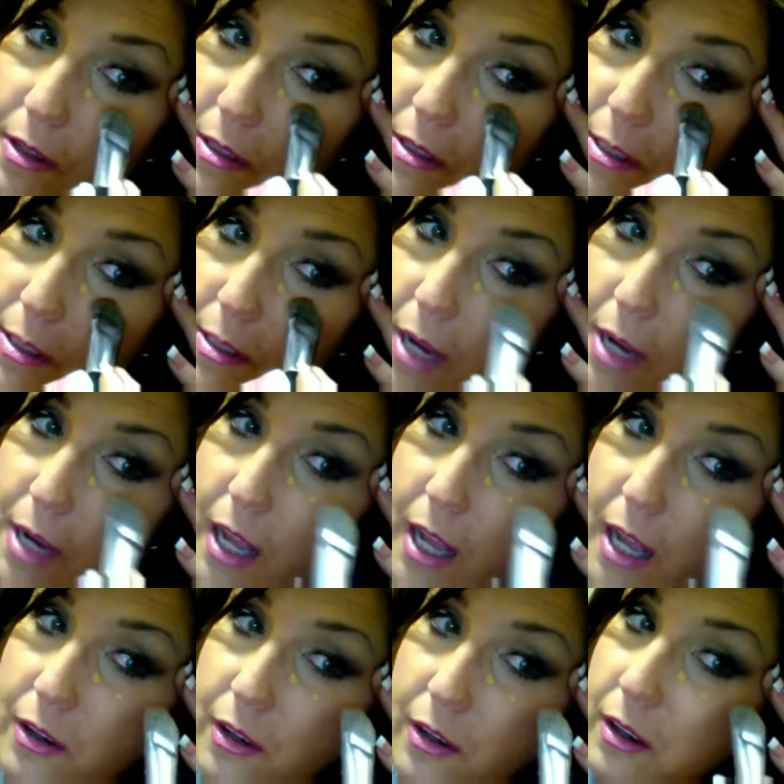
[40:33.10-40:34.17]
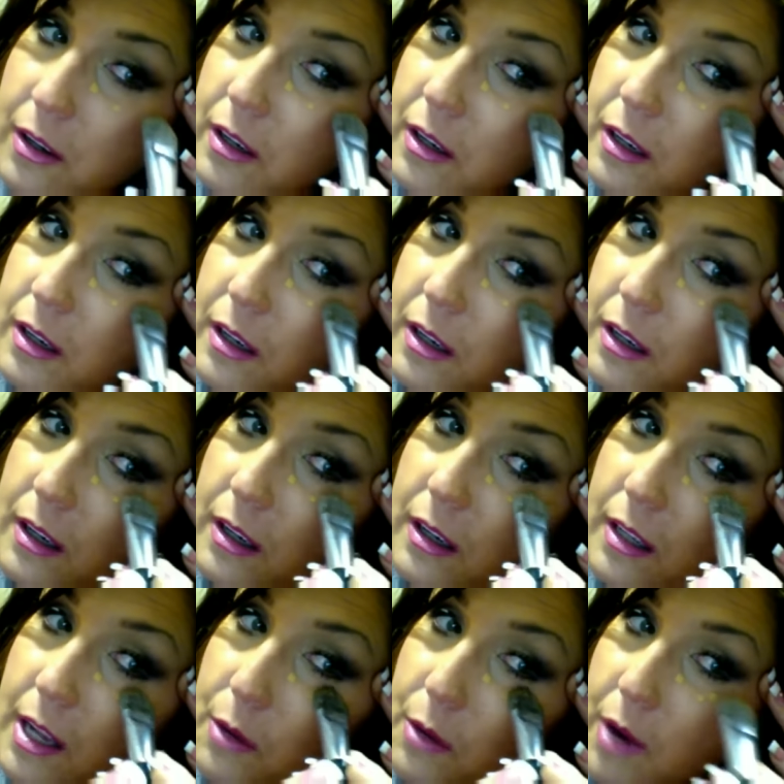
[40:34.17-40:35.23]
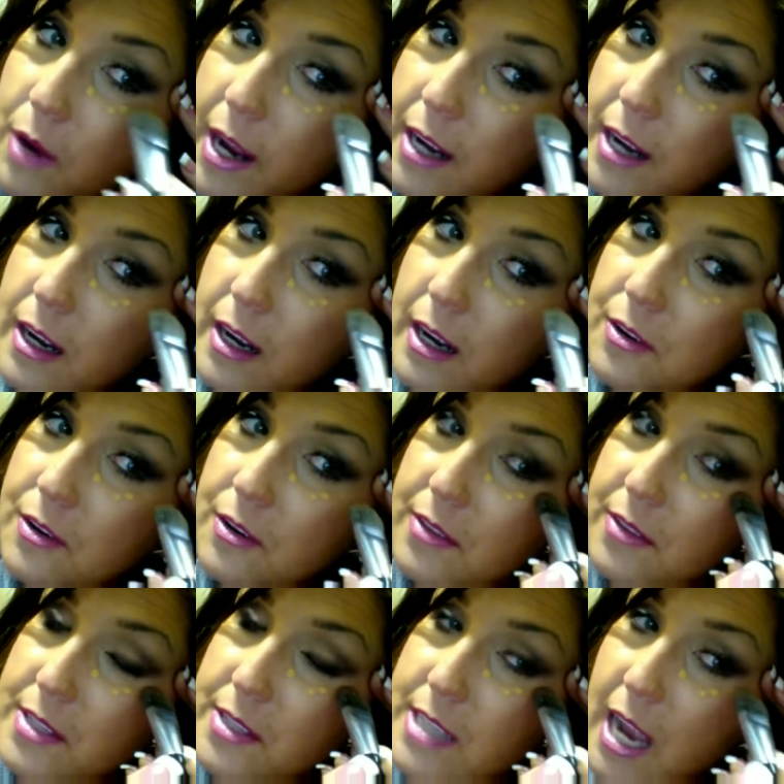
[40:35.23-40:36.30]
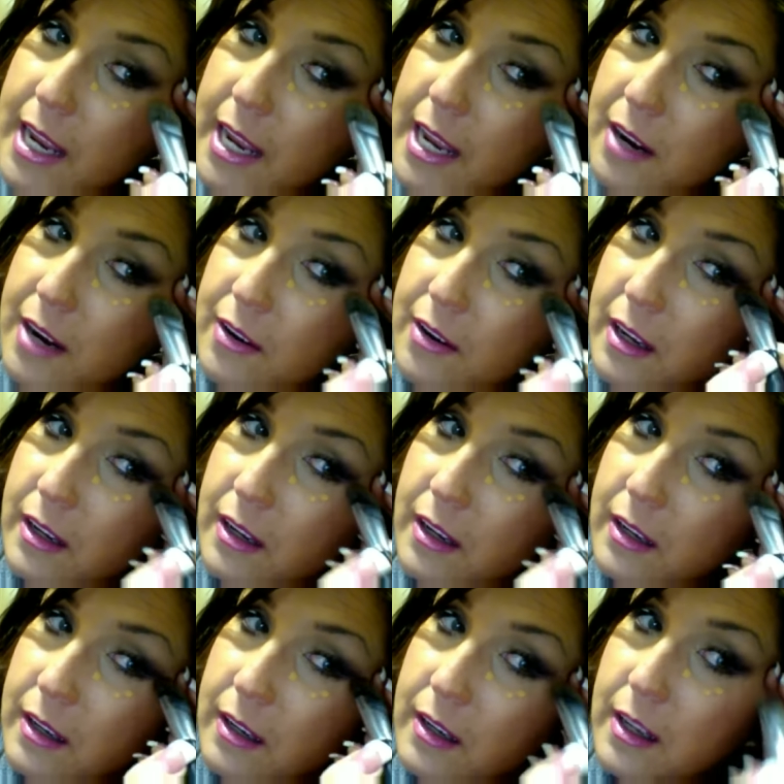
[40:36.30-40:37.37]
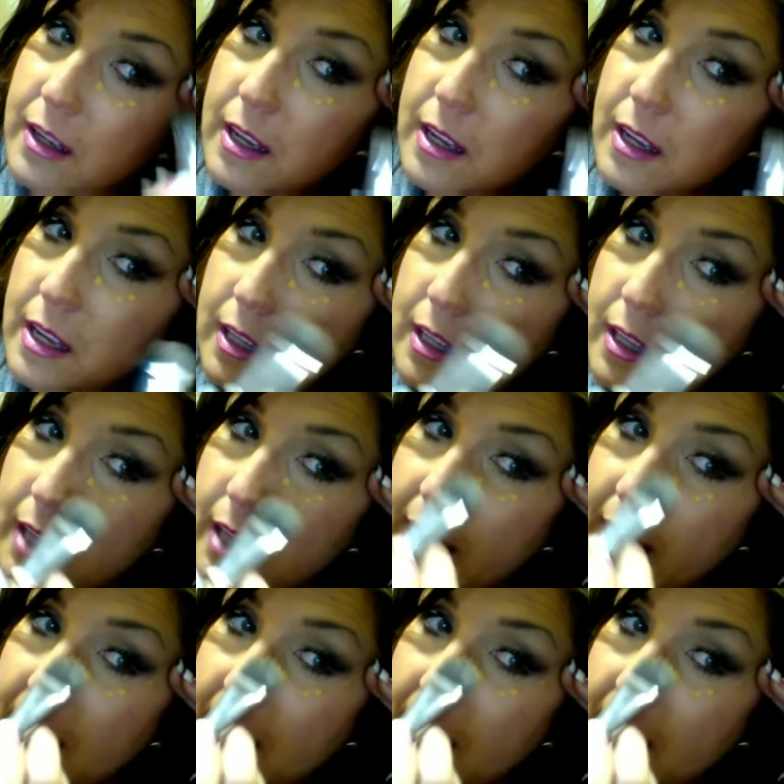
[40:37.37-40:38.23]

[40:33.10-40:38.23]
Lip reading: some color, like right underneath this eye area, like in a